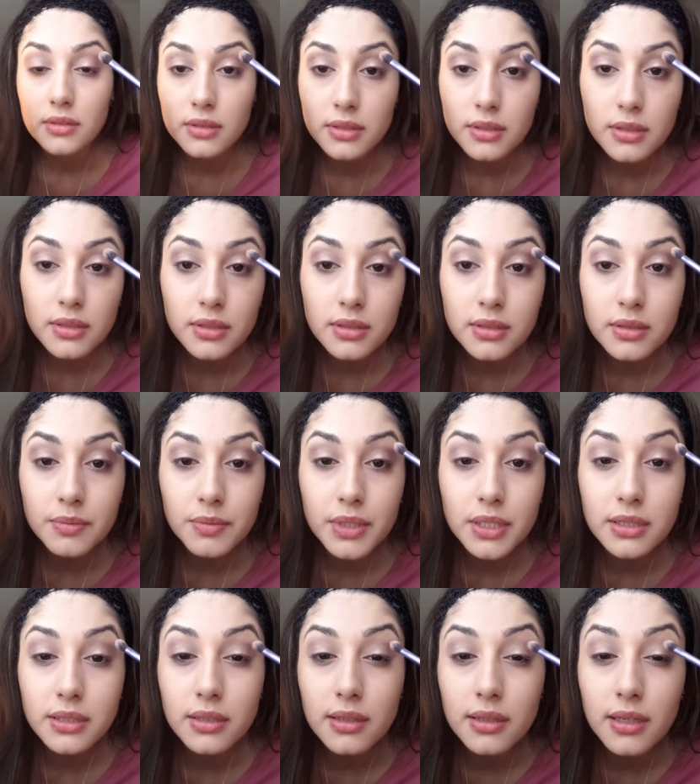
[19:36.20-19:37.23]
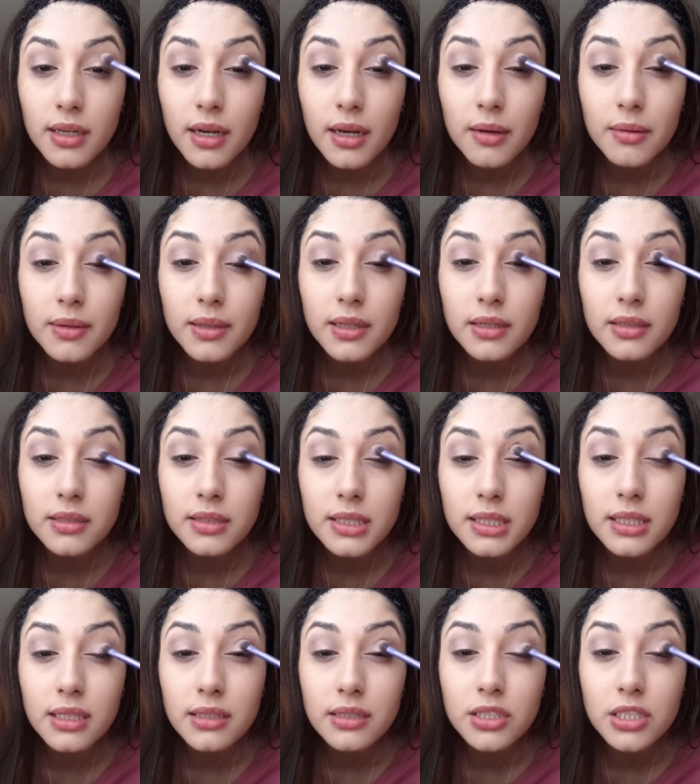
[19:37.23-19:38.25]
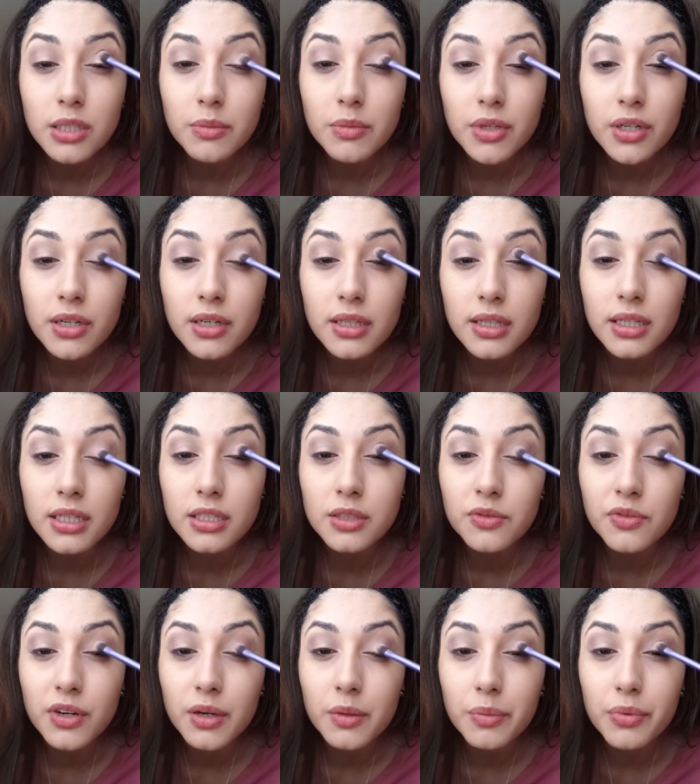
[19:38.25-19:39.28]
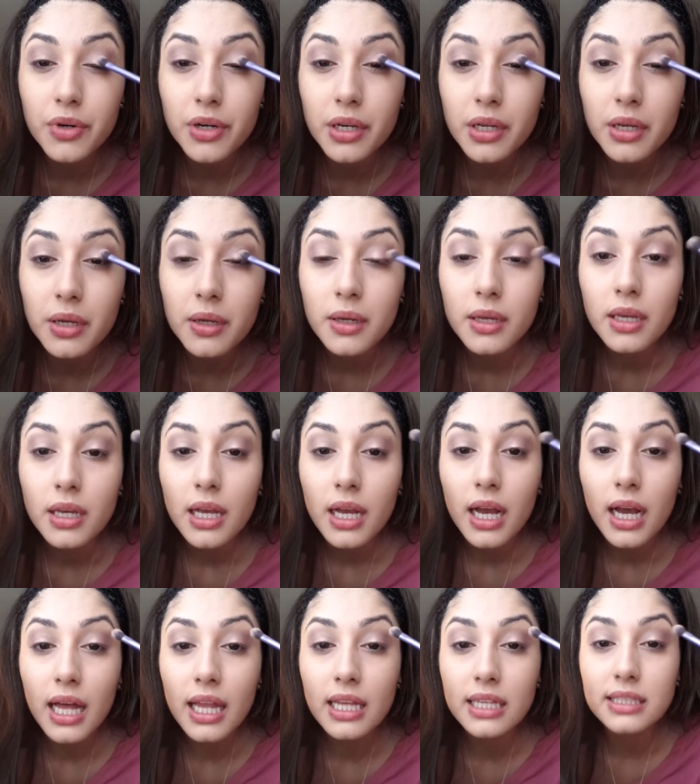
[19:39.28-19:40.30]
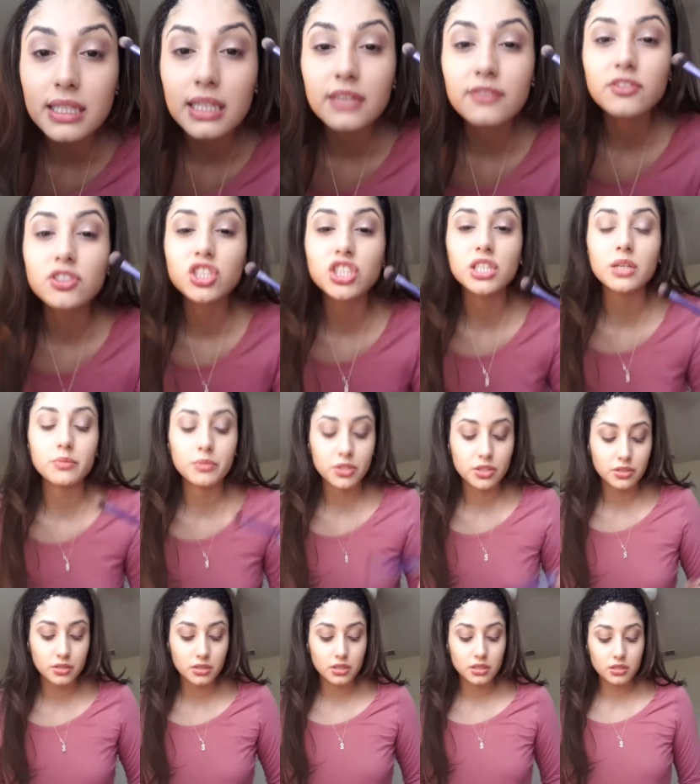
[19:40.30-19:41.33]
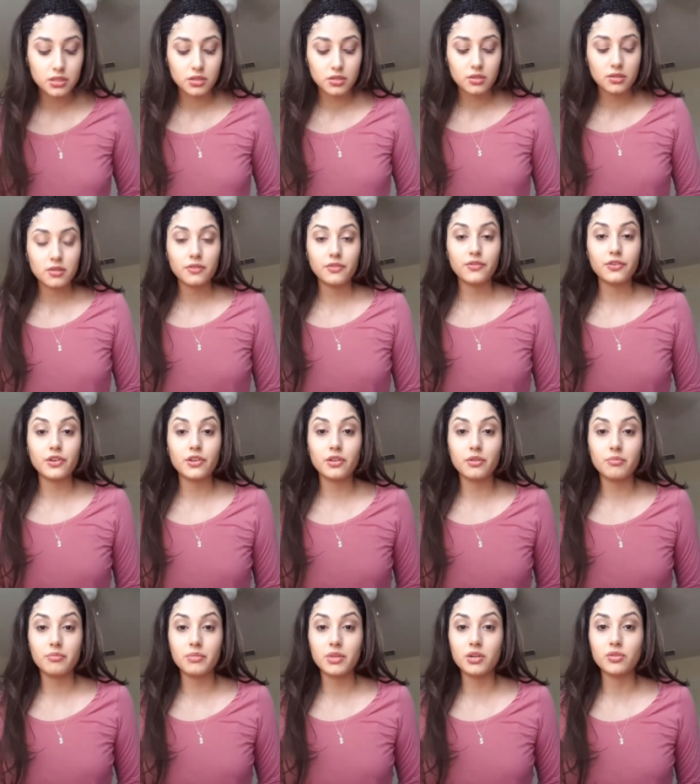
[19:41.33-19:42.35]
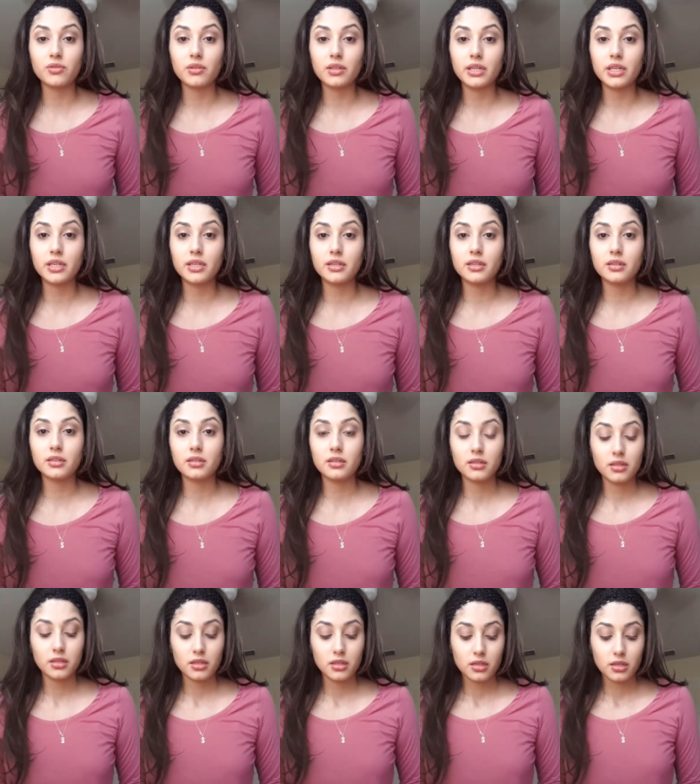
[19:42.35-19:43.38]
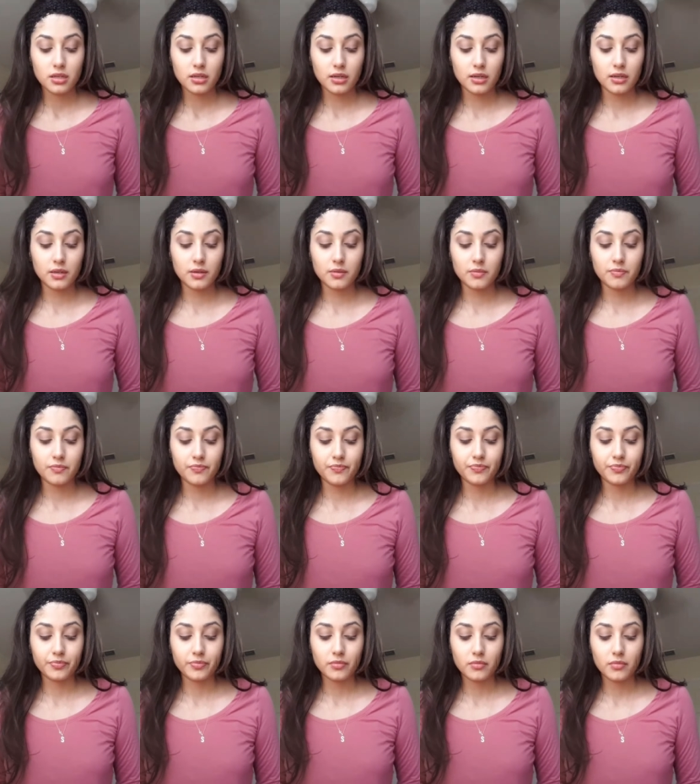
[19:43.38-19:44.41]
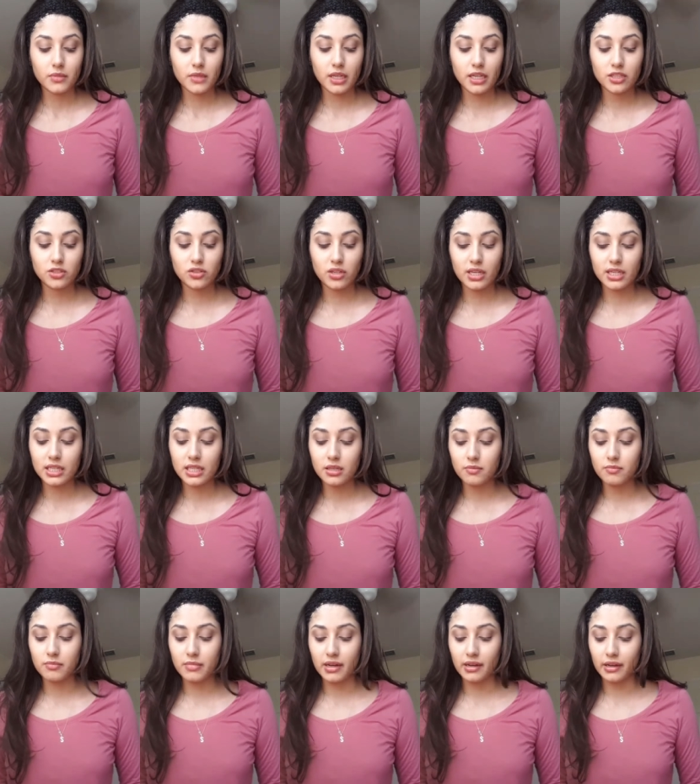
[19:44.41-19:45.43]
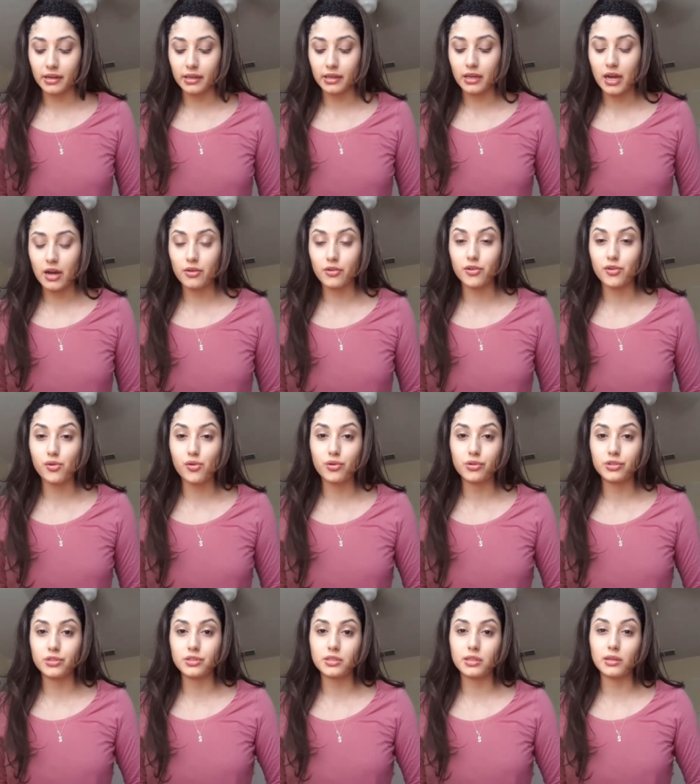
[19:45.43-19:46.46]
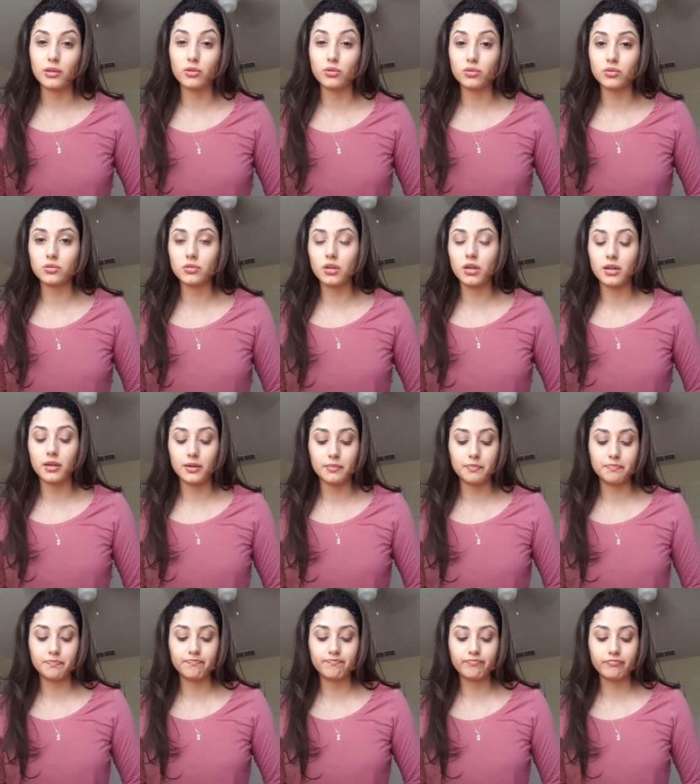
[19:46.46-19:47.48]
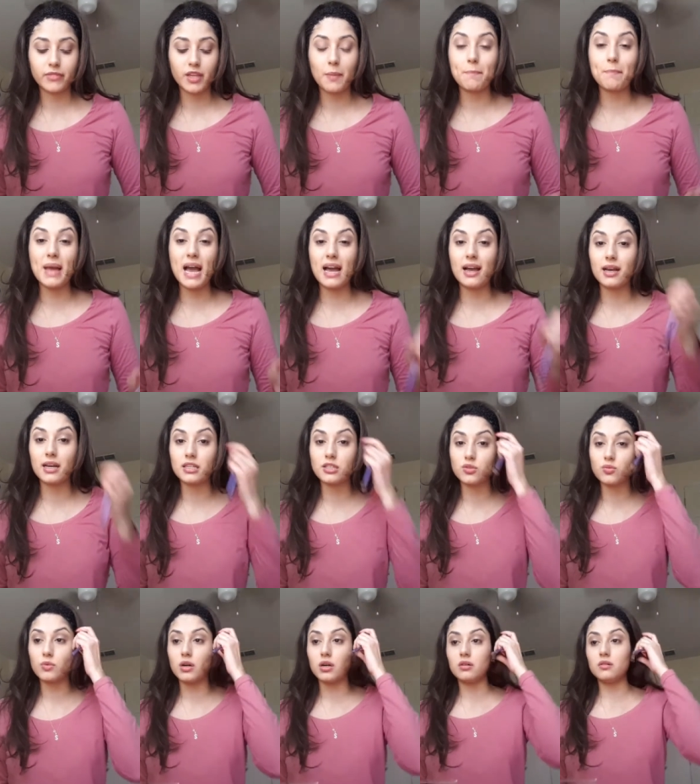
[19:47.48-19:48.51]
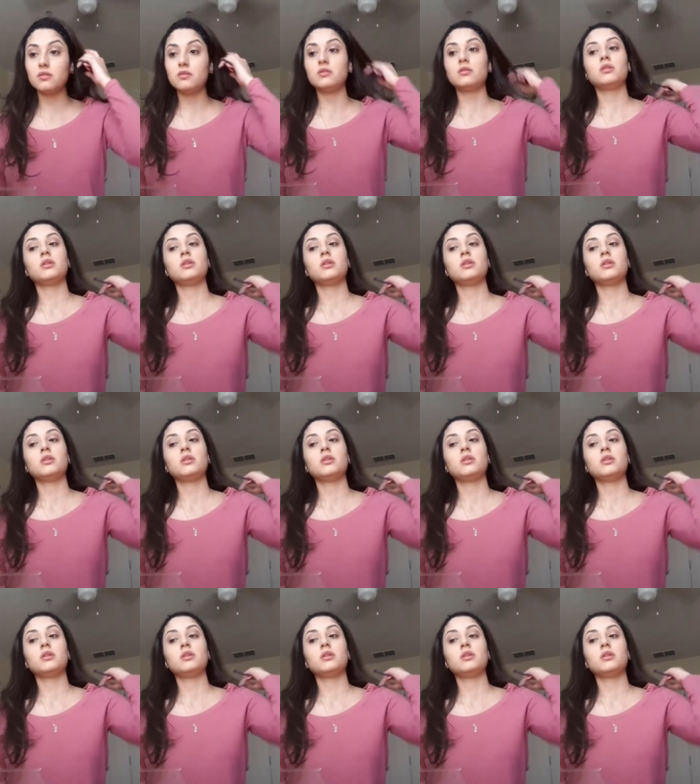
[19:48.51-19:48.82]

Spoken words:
See, it's basically how it looks. See the shimmer? I think it's very pretty. I like to leave the shimmers for the middle lid, and try to keep my outer corners a little matte as well.